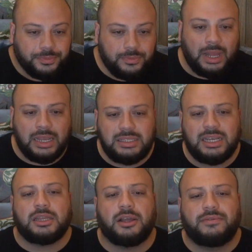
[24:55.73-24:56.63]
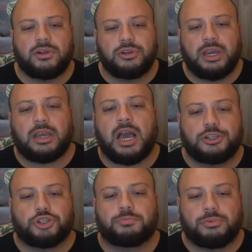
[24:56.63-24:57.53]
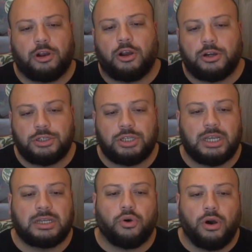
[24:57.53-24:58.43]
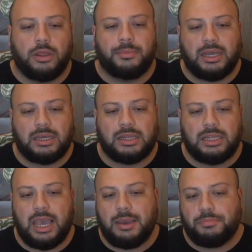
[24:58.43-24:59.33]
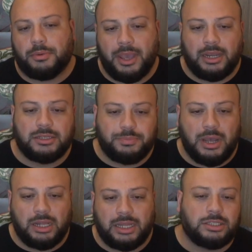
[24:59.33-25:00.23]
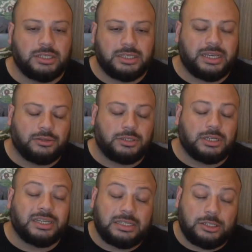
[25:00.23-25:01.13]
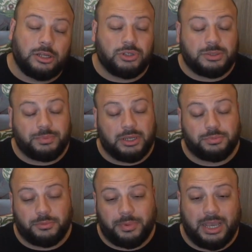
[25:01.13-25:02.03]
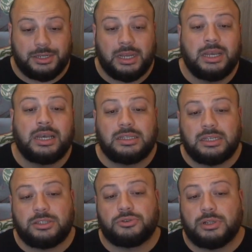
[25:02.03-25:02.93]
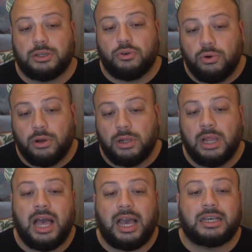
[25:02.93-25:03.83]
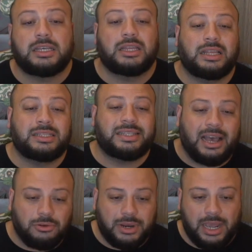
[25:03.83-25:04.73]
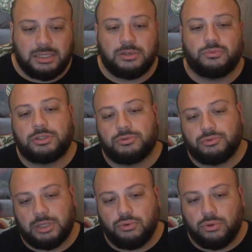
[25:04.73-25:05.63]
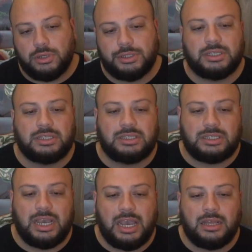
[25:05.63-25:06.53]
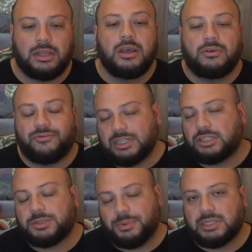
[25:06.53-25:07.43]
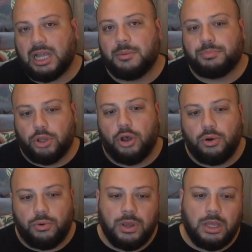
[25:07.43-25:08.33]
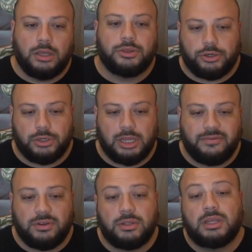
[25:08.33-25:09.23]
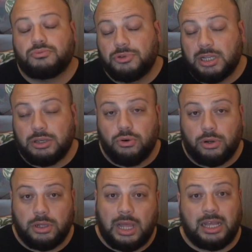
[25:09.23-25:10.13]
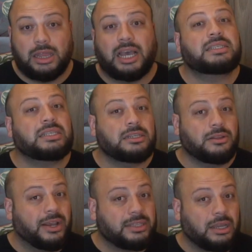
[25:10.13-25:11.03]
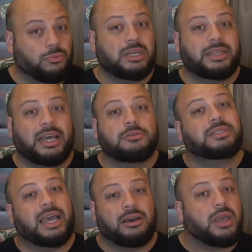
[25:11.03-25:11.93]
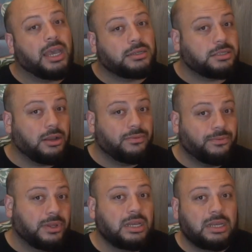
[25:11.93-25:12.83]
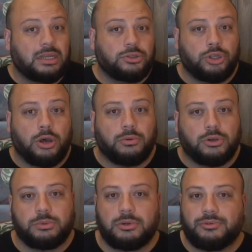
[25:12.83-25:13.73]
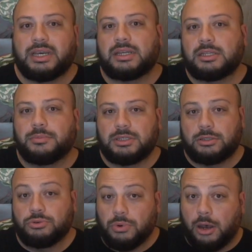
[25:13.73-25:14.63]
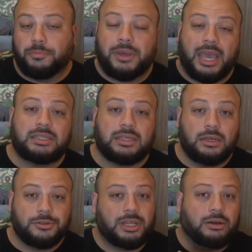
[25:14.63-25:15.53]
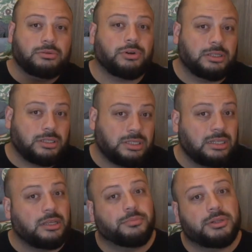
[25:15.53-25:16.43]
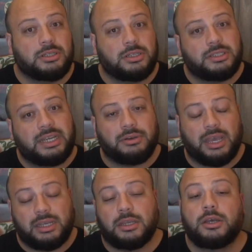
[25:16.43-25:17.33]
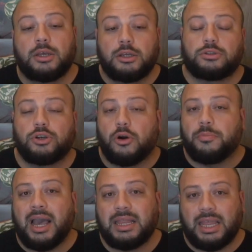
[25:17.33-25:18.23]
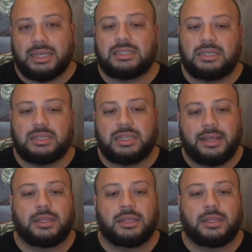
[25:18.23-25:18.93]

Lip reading: At 10th level, you get Contra Barrage. It's automatically a prepared spell, and it doesn't count against the number of spells prepared. This is really cool. I could downcast it, which is really cool. It does a D8 for each spell slot below 3rd level. Really cool. I like seeing the fact that we can now downcast stuff, you know, because we already had the ability to upcast, so now it's great to see the ability to downcast. Dope. I like seeing that.